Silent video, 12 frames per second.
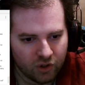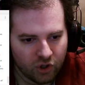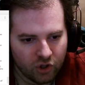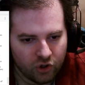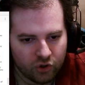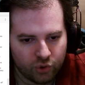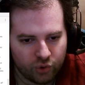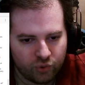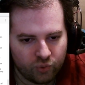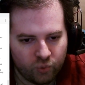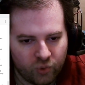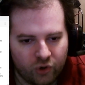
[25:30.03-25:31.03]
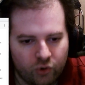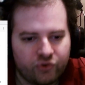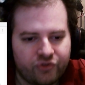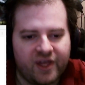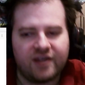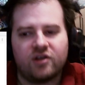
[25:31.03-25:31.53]
who will
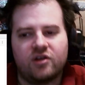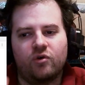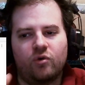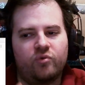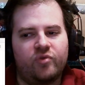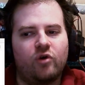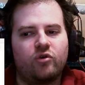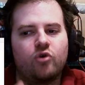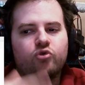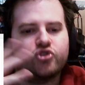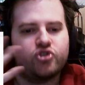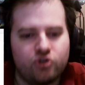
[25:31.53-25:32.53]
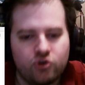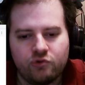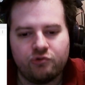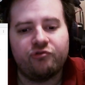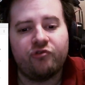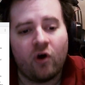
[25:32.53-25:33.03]
think they'll go too
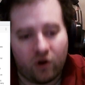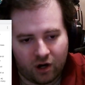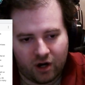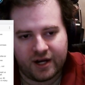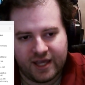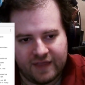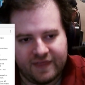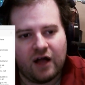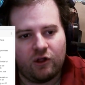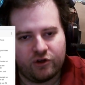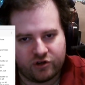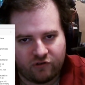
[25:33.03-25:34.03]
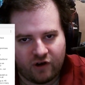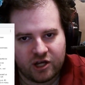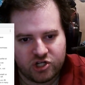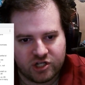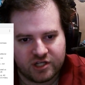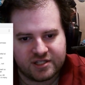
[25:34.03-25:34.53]
far in that other
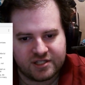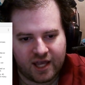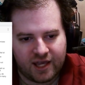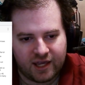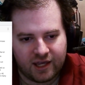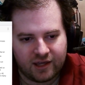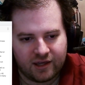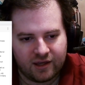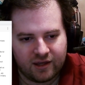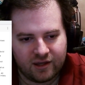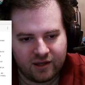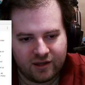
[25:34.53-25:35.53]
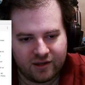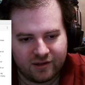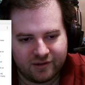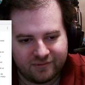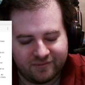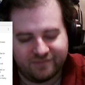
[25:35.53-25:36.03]
direction, saying,
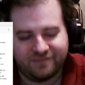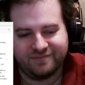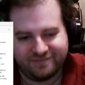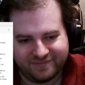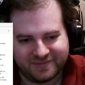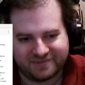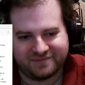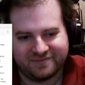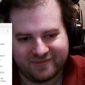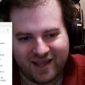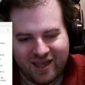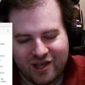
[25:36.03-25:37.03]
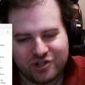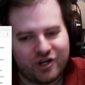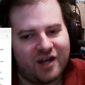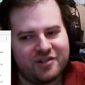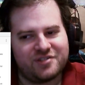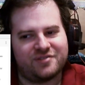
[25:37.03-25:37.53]
should
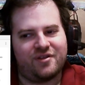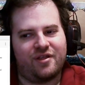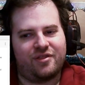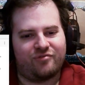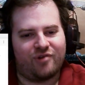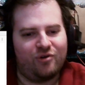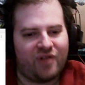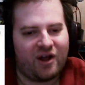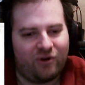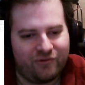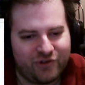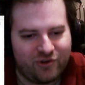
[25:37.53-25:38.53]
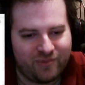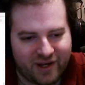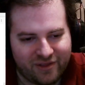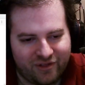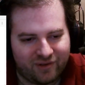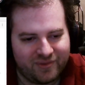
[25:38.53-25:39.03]
I just throw that on a few of
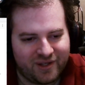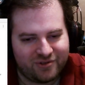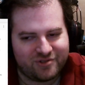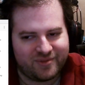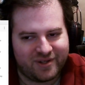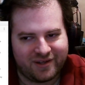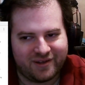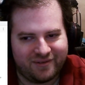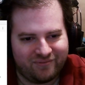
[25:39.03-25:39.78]
my thumbnails, Mike?